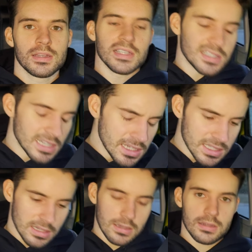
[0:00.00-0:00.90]
is
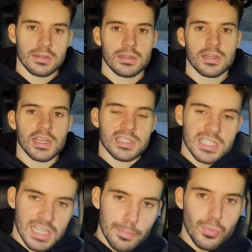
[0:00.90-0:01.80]
easy. It's
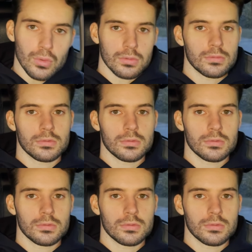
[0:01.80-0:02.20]
simple.